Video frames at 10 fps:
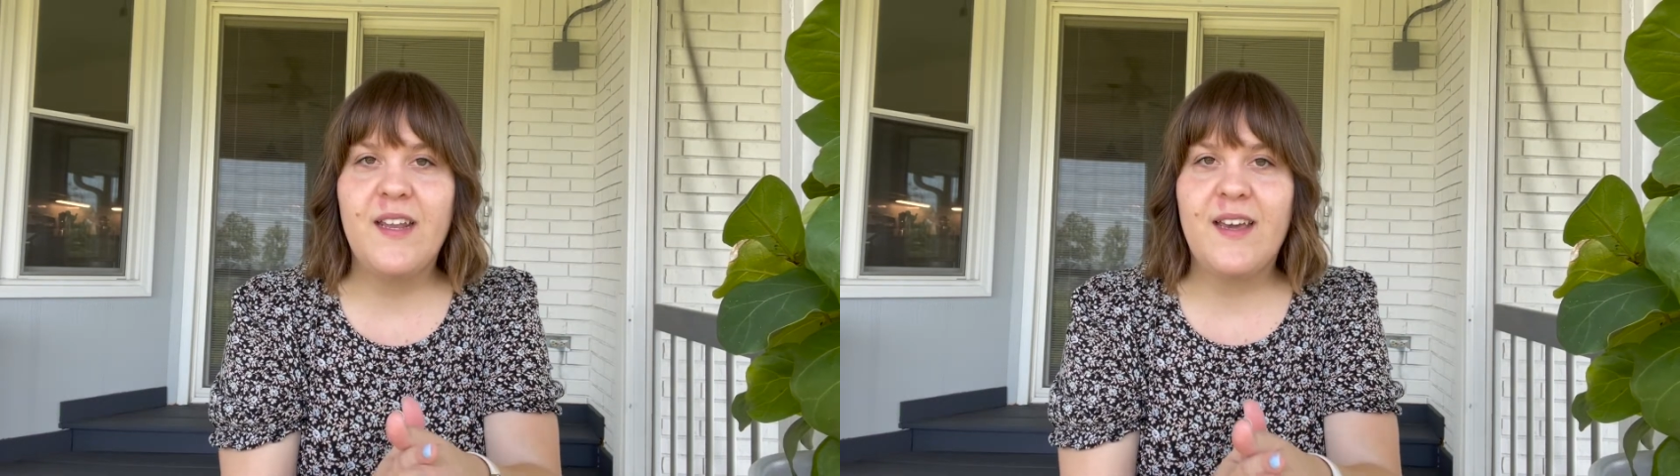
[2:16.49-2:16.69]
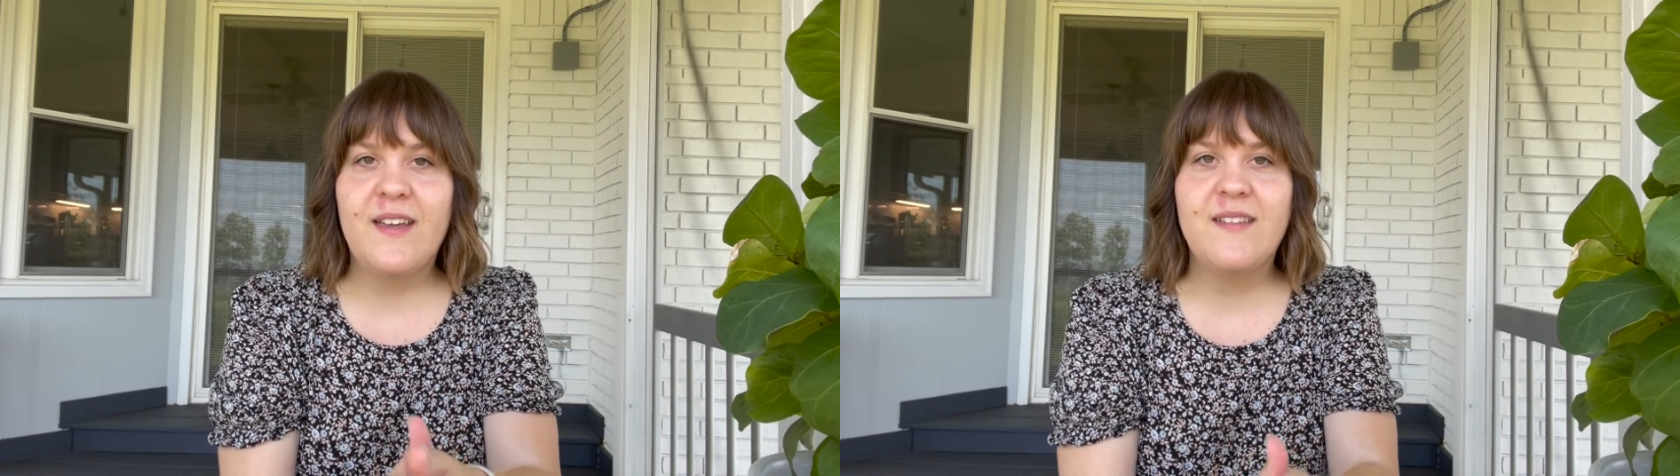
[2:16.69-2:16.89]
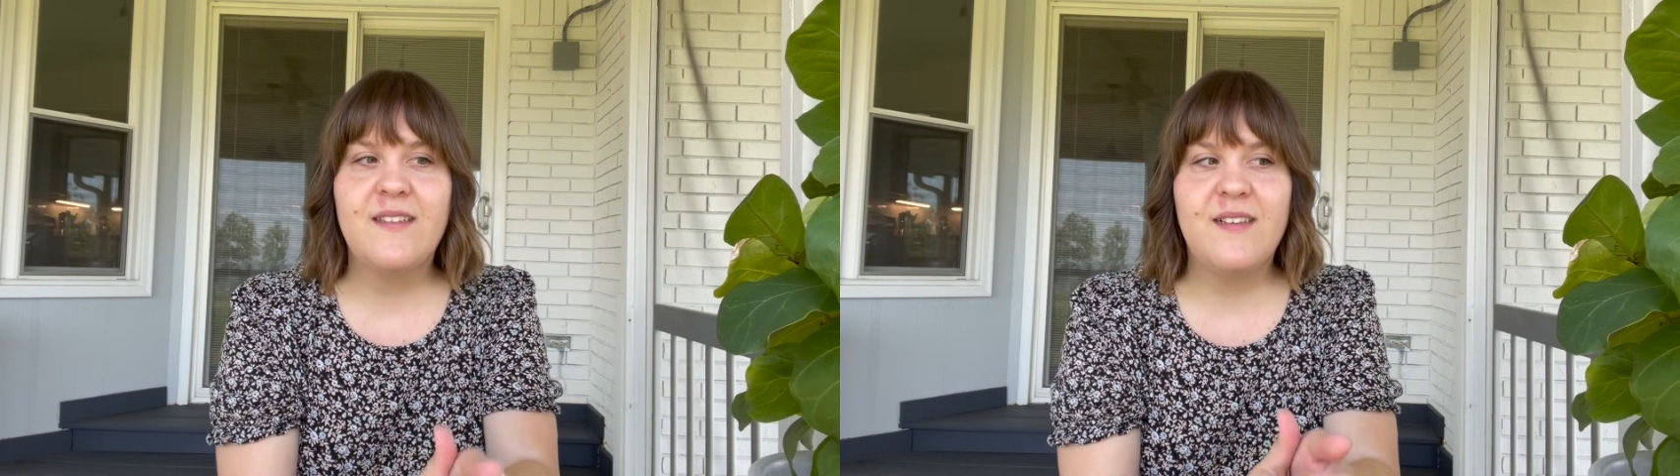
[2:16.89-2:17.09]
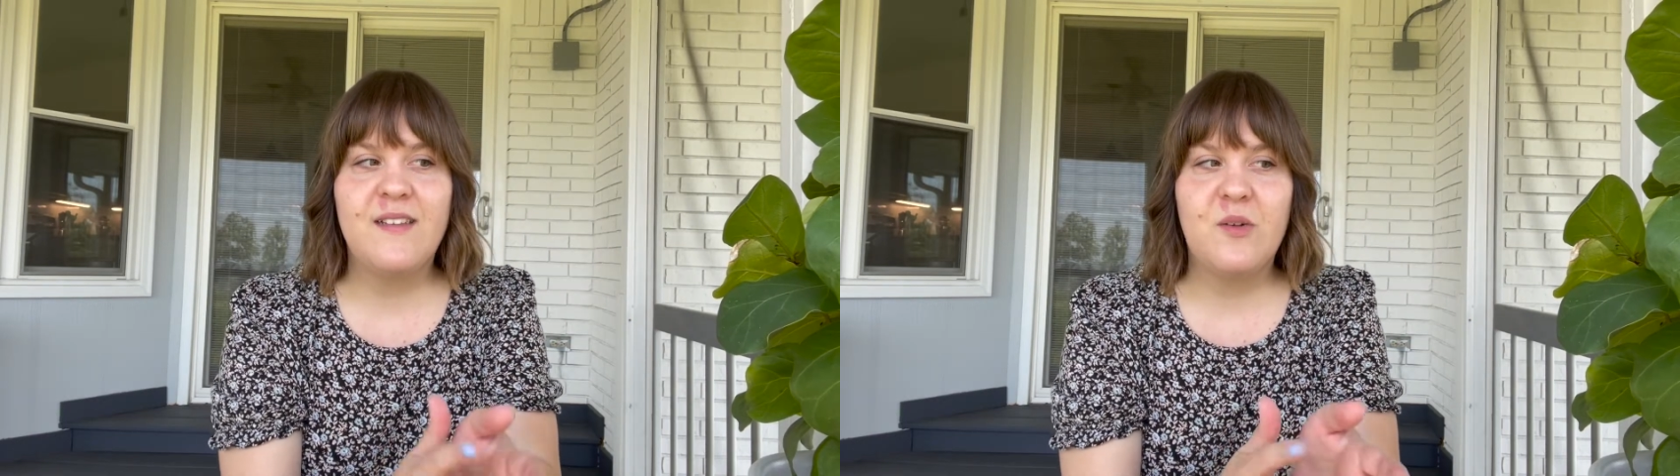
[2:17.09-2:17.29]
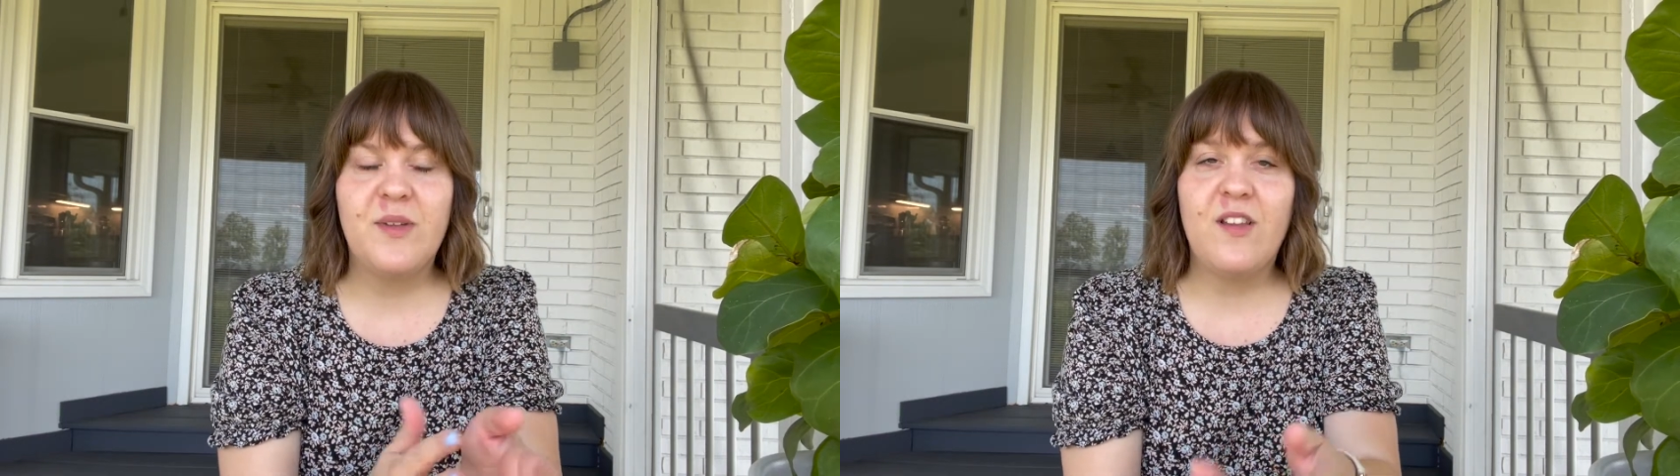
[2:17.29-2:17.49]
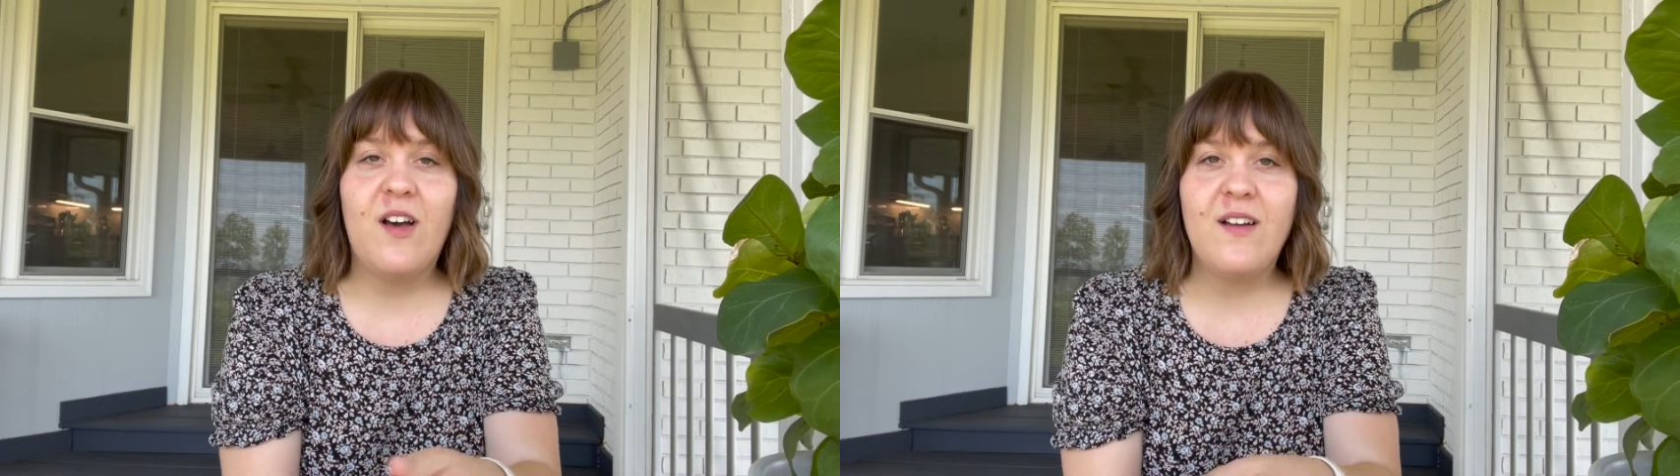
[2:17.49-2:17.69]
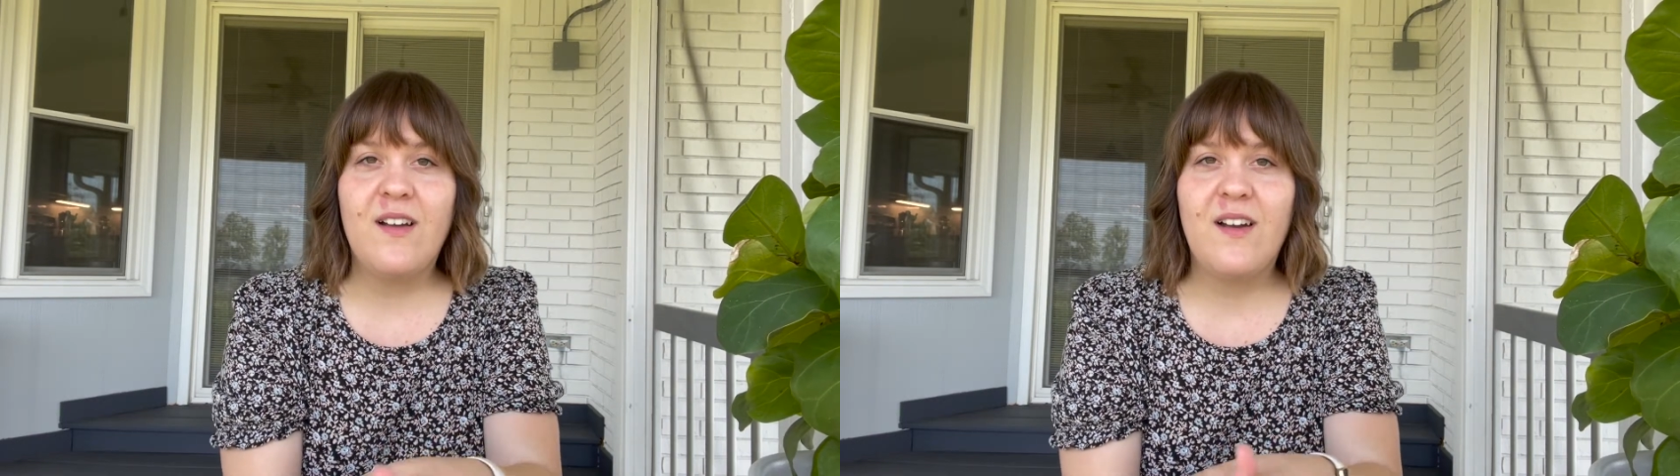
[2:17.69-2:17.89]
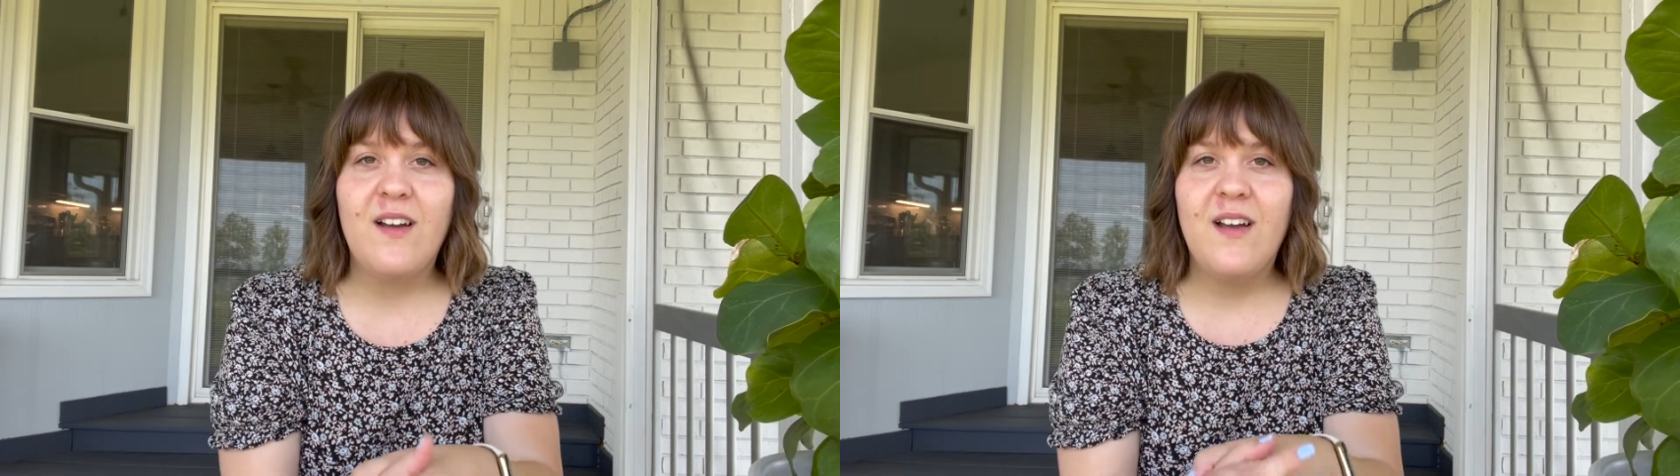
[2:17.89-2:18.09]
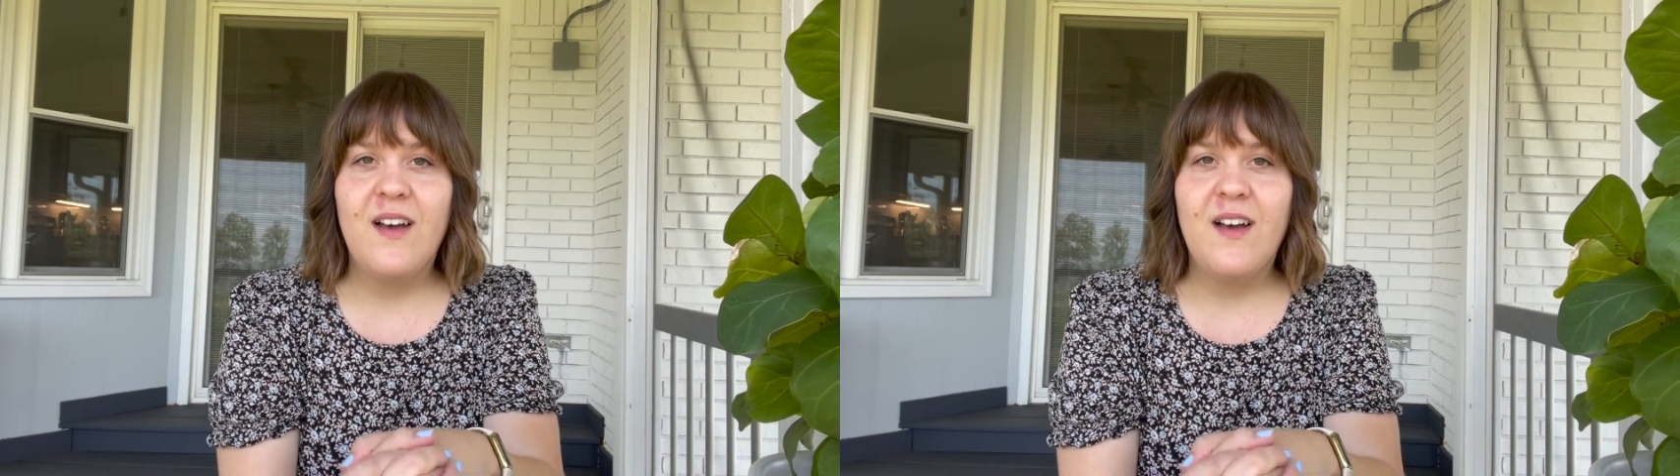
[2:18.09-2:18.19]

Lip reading: like it's a little bit longer.